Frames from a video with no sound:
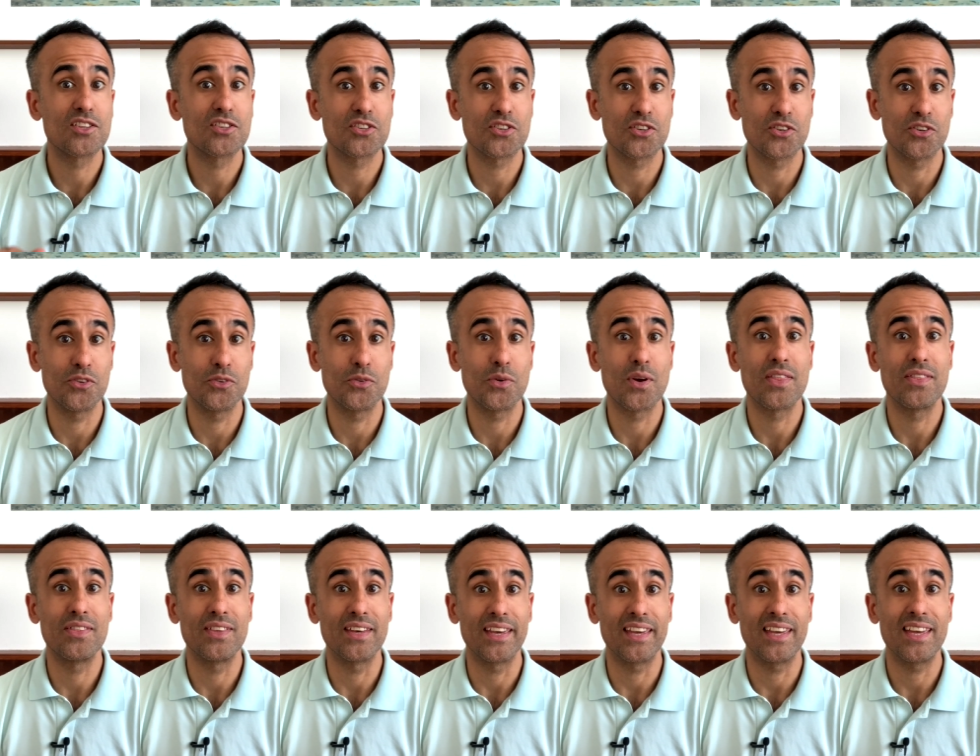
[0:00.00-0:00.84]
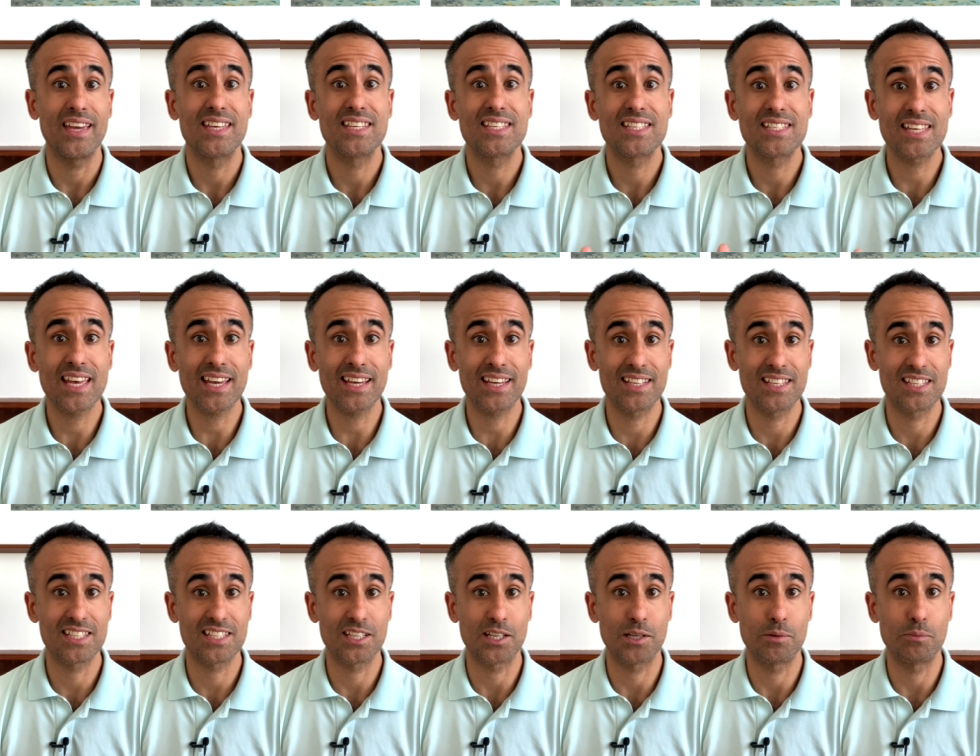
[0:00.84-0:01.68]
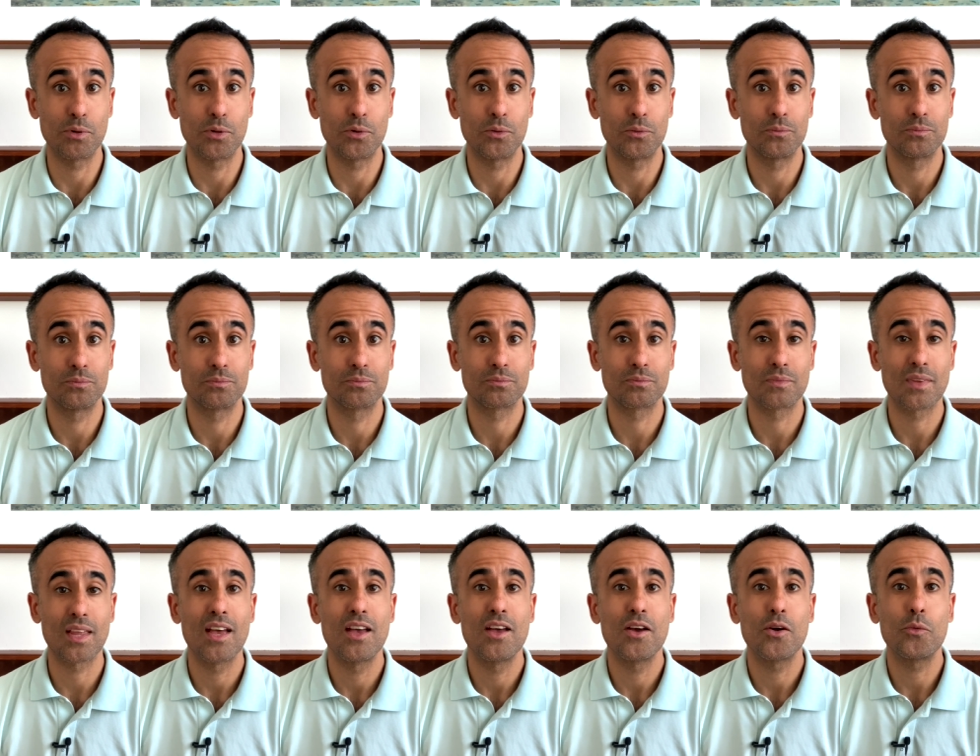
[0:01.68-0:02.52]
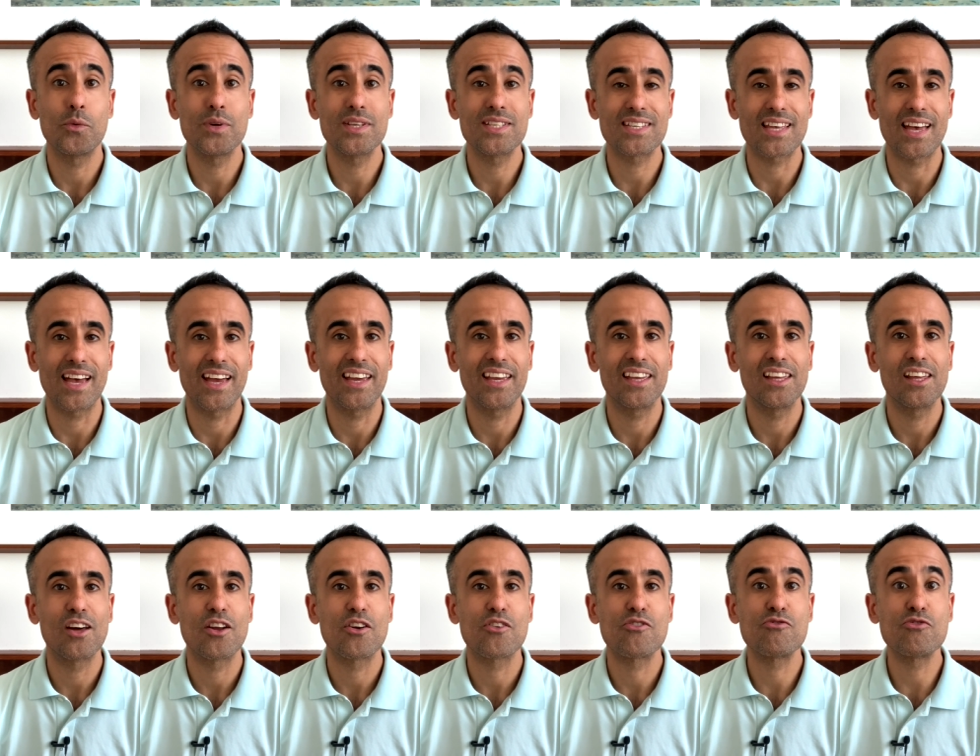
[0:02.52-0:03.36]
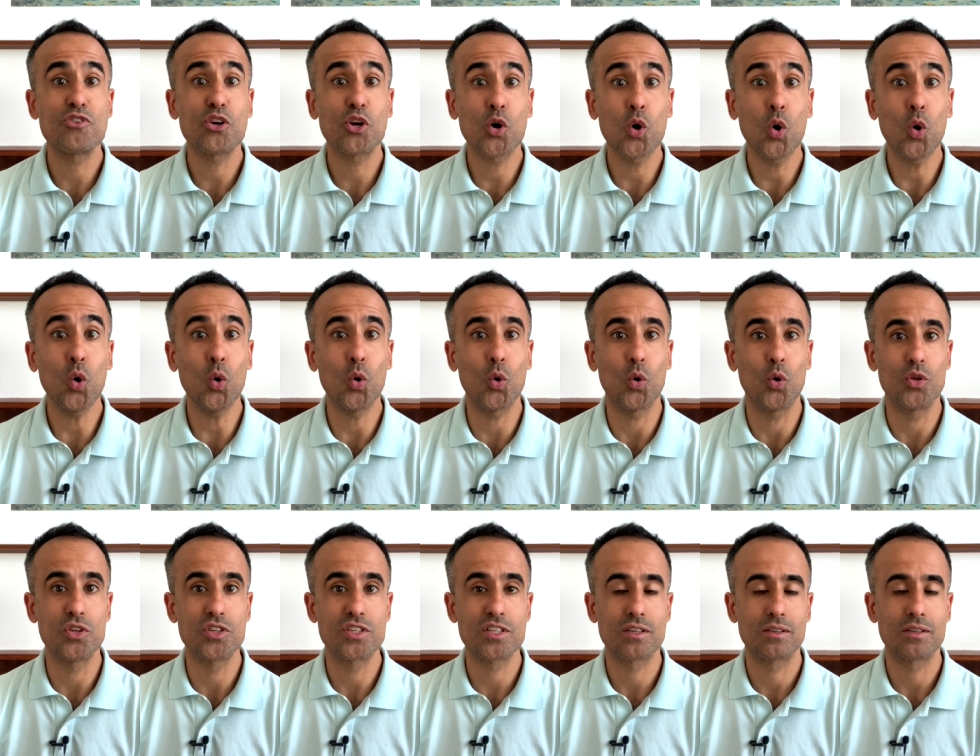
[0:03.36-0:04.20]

to the second syllable we say record.